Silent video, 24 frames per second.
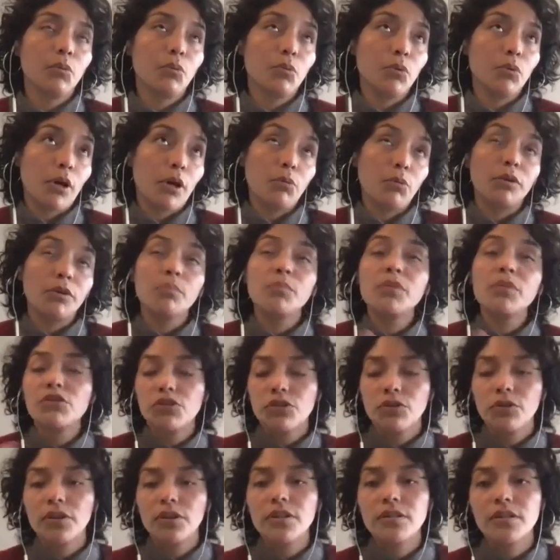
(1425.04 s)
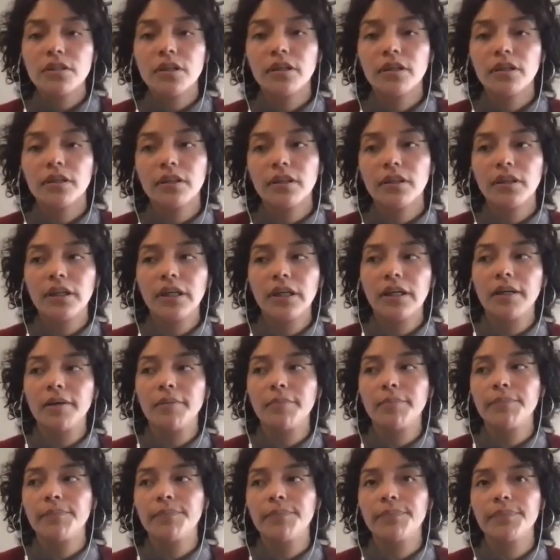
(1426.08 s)
well, our mission is that
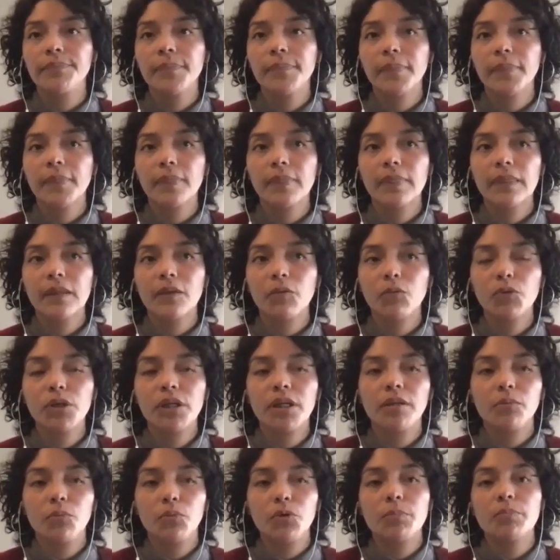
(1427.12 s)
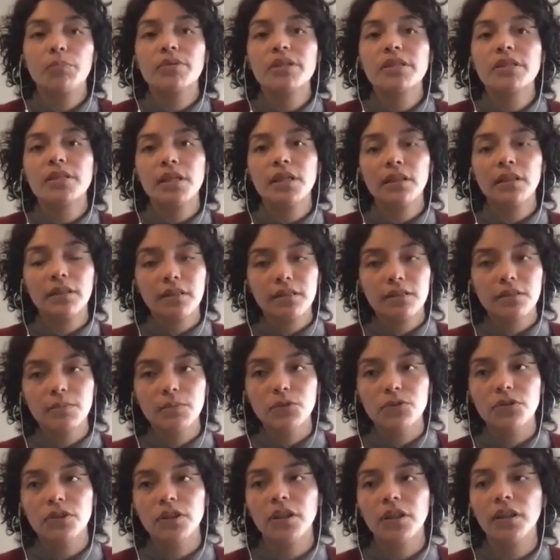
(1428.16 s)
um, we, we present this
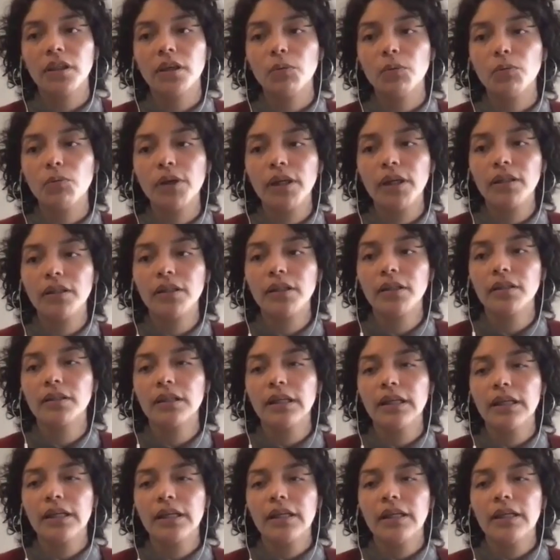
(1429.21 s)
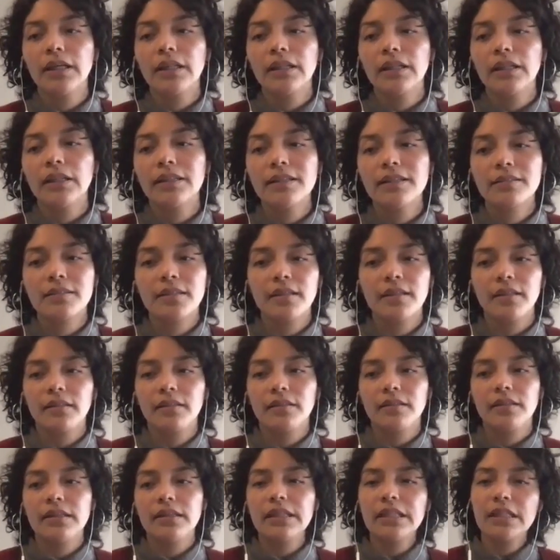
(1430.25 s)
music in a way that
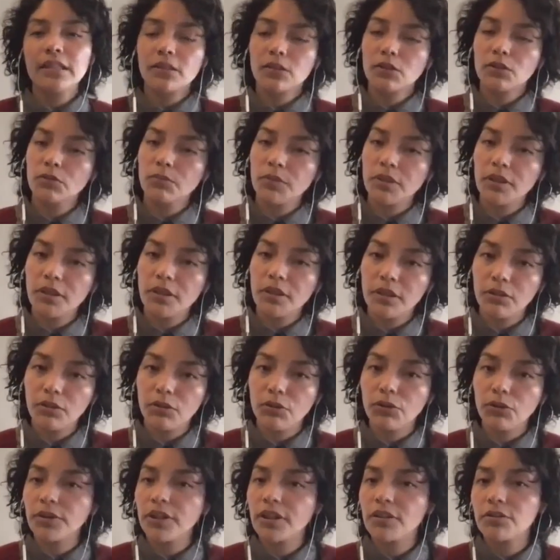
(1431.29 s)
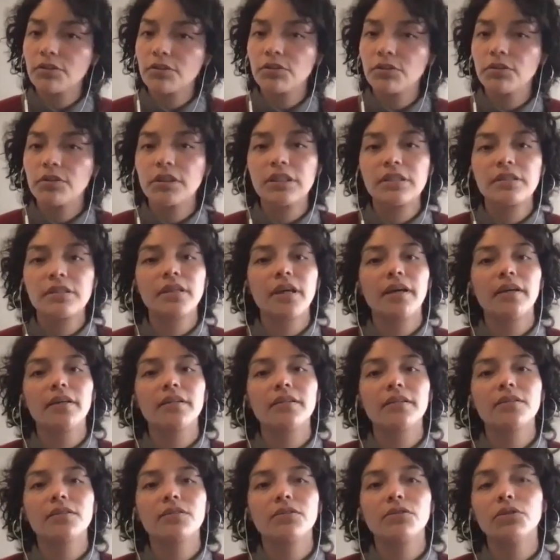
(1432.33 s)
doesn't need to be nor
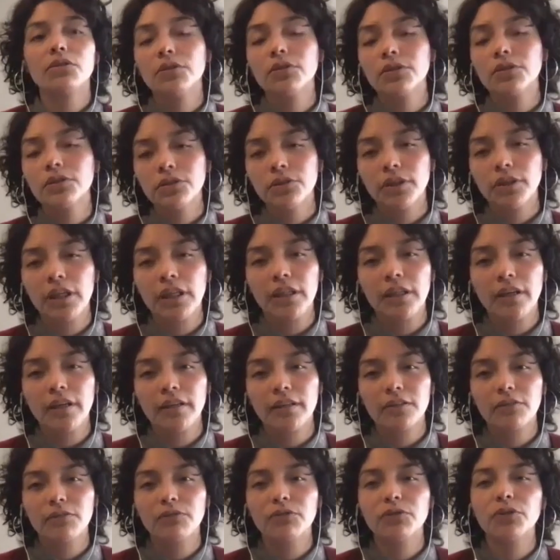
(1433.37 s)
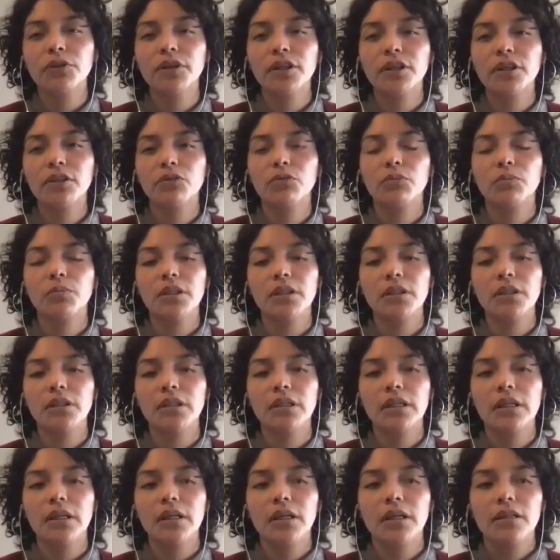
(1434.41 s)
exoticized nor tokenized for it to
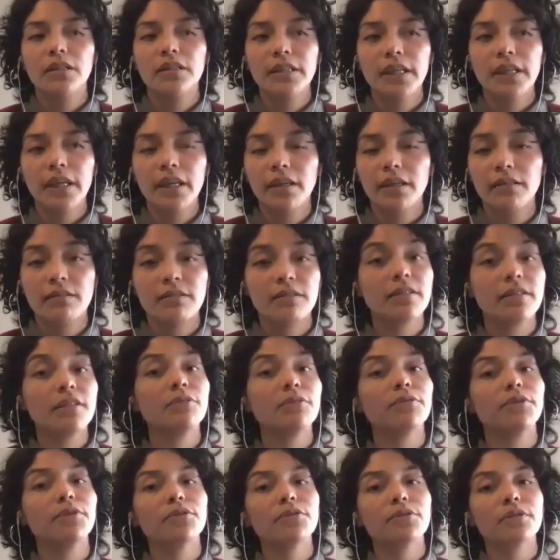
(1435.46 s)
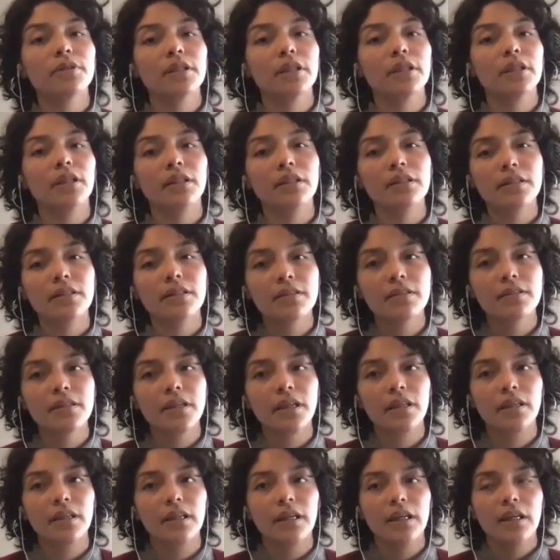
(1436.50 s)
be taken seriously in the sense
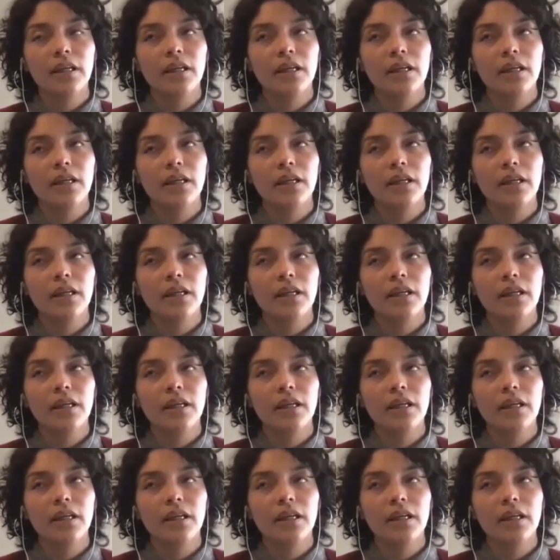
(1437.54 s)
that